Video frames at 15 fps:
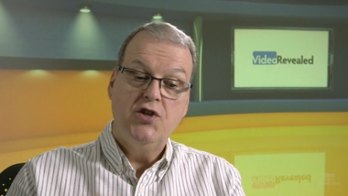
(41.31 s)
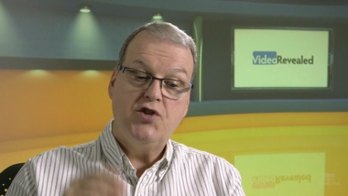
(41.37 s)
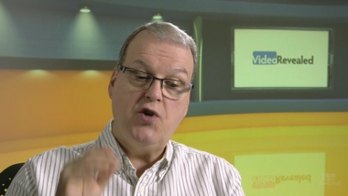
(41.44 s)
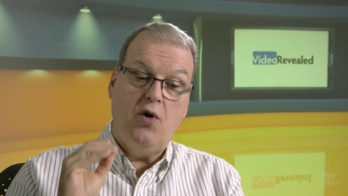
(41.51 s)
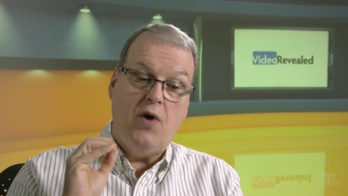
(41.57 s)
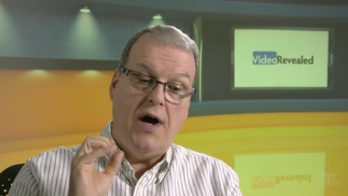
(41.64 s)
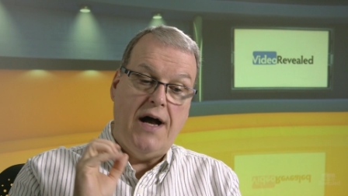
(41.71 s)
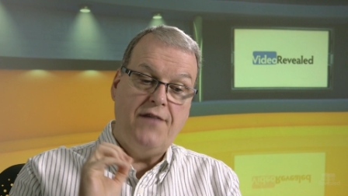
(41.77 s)

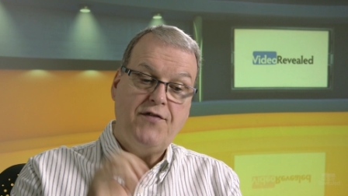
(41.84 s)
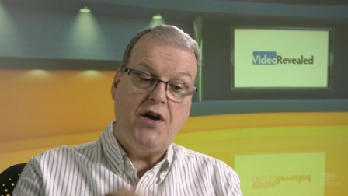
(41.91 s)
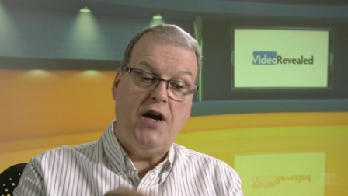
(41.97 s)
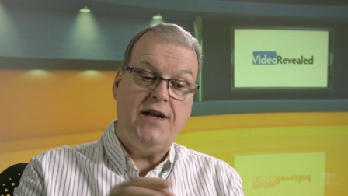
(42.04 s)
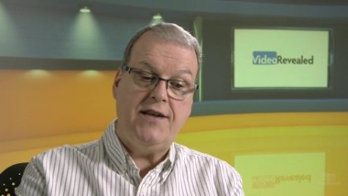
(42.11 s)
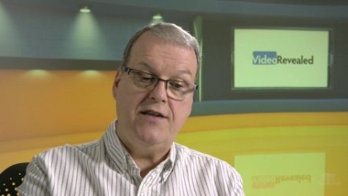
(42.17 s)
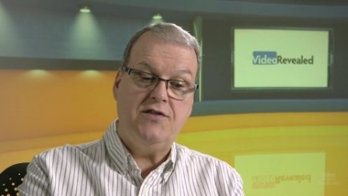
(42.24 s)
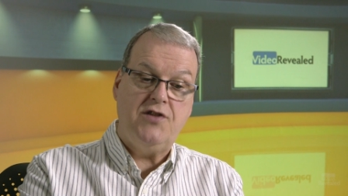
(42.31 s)
So I've
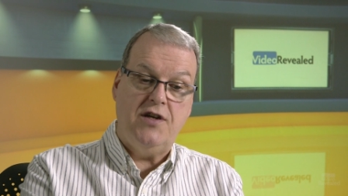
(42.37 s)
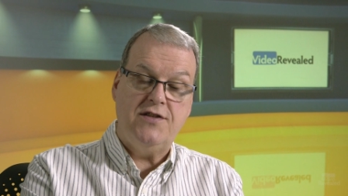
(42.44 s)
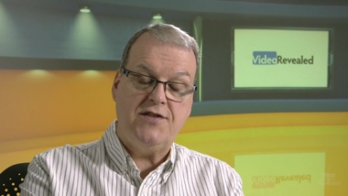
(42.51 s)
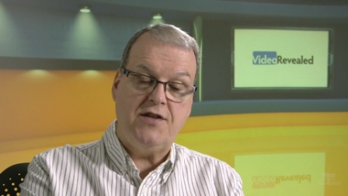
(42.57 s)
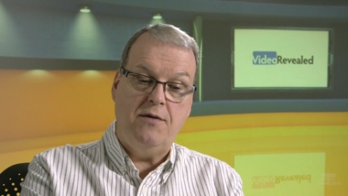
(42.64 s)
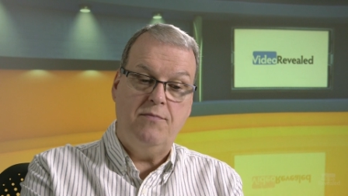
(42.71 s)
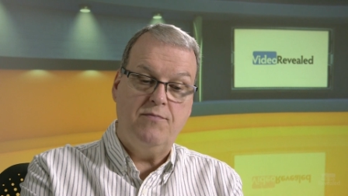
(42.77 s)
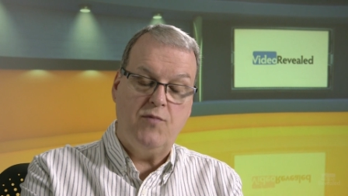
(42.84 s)
got
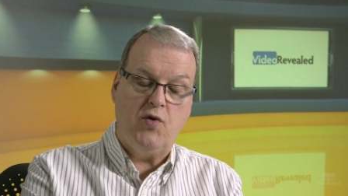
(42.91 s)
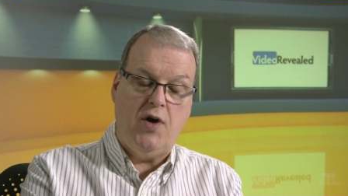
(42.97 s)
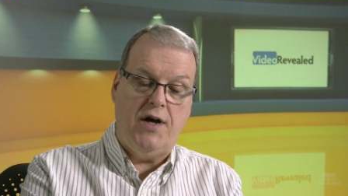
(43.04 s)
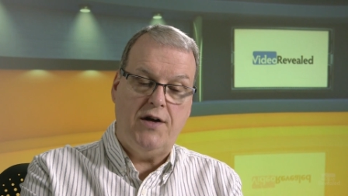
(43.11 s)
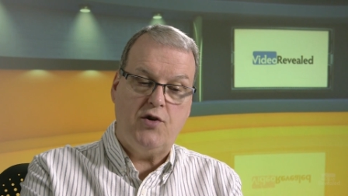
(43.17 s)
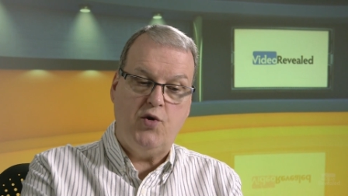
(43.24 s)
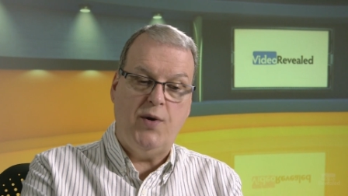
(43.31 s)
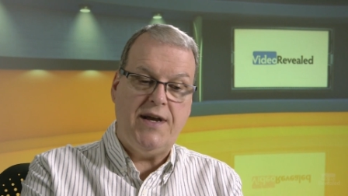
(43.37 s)
some
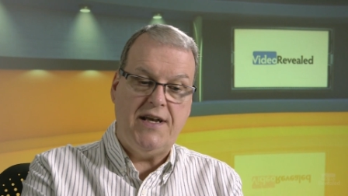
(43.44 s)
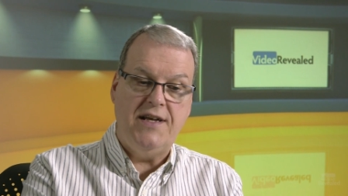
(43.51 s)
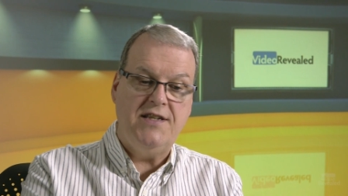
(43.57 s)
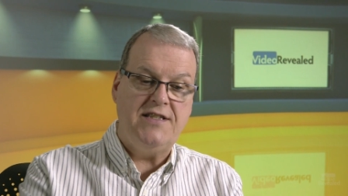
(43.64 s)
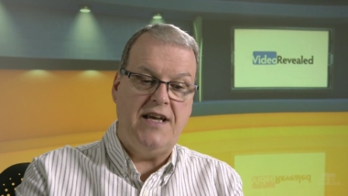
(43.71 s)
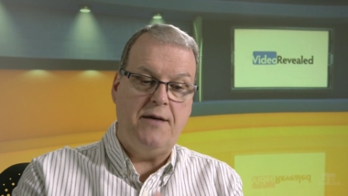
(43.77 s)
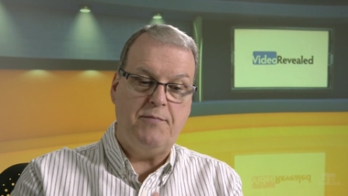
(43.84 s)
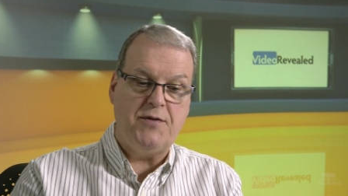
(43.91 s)
uh, quick
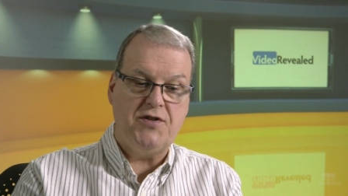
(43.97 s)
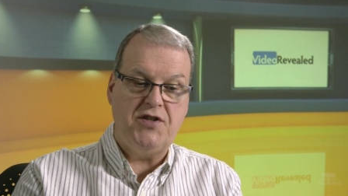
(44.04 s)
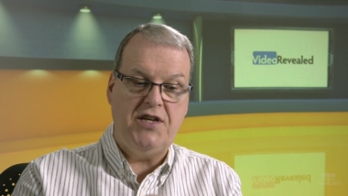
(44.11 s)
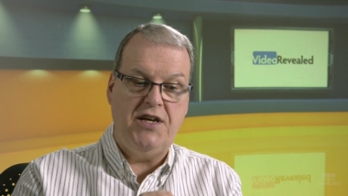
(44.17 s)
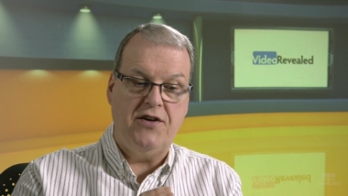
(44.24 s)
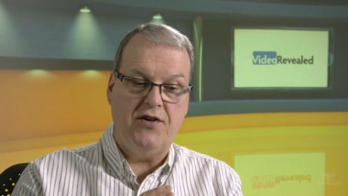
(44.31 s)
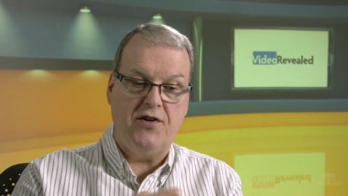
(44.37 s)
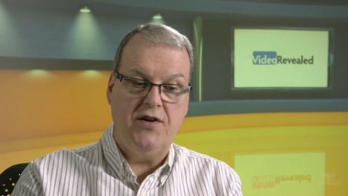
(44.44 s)
examples
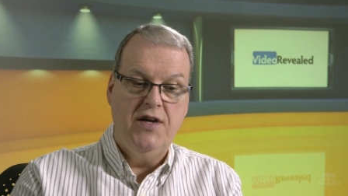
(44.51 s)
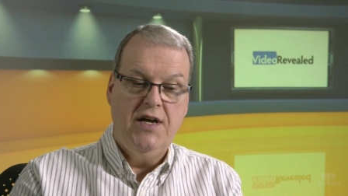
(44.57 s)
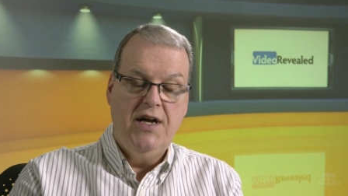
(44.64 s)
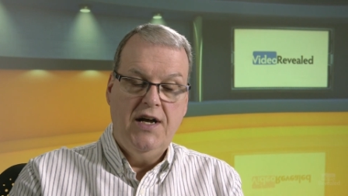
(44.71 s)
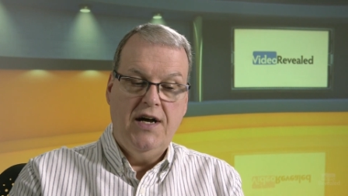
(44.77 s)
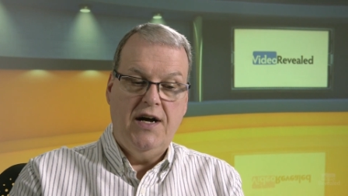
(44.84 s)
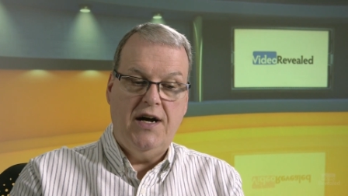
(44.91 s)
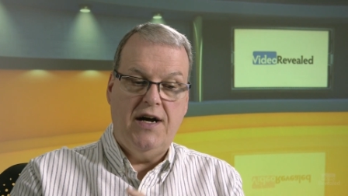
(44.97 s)
here
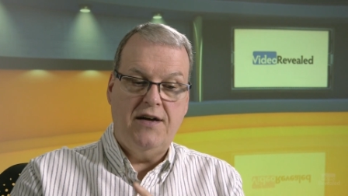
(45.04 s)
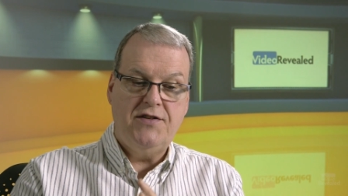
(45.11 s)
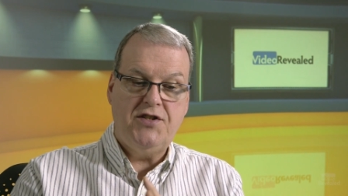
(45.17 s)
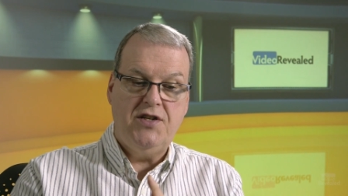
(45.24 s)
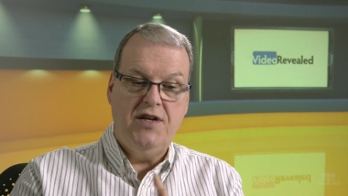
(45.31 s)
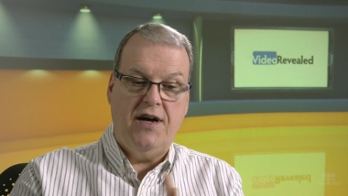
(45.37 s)
uh,